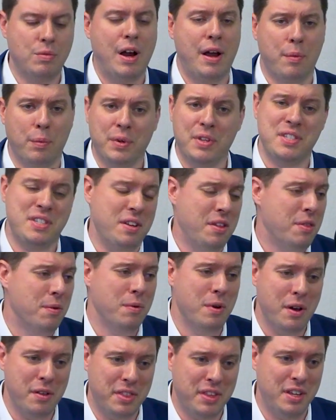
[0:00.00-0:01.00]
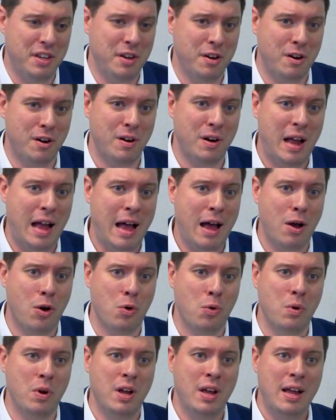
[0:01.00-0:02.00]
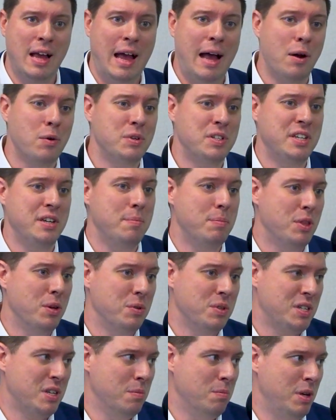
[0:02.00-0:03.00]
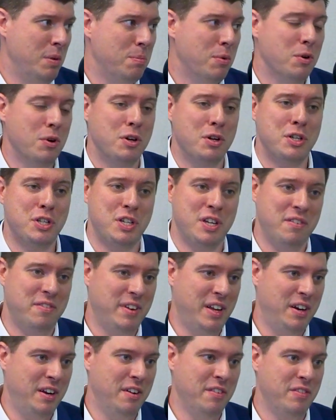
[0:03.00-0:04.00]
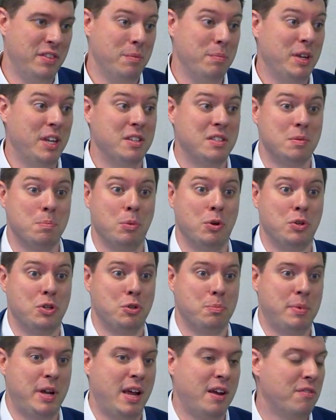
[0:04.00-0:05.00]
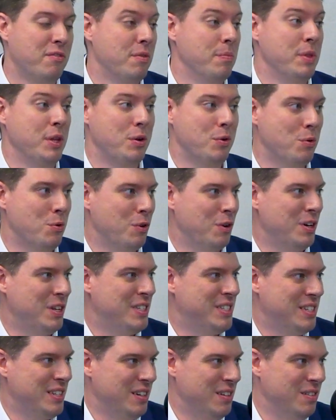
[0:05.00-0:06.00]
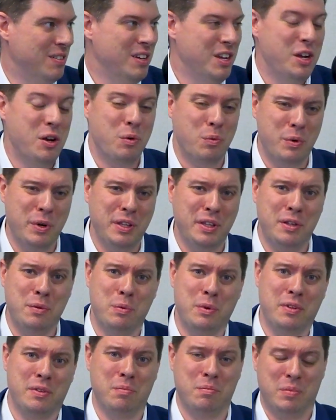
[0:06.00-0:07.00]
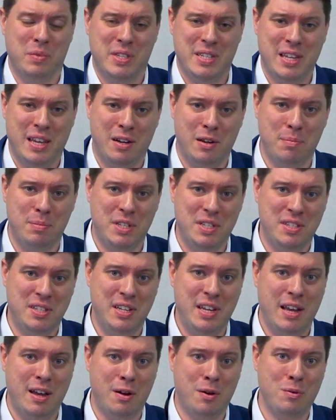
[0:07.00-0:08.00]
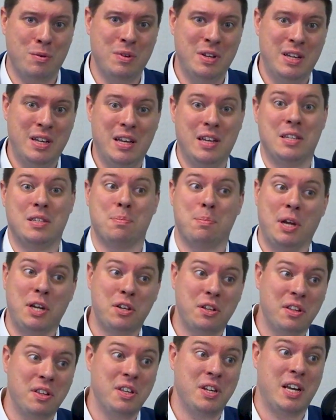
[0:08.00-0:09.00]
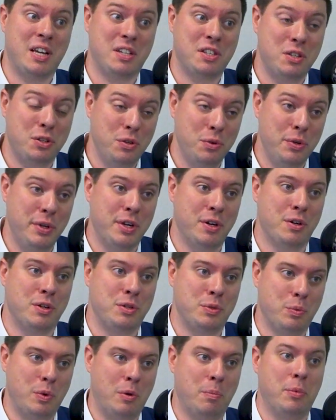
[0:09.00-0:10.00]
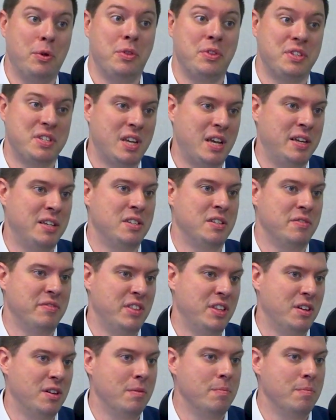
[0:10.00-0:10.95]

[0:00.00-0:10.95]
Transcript: right. We'll see throughout the year how deep those can be pushed, if any of them gets pushed back from the courts. And really will set up to see how, especially the next 2 years, while both sides of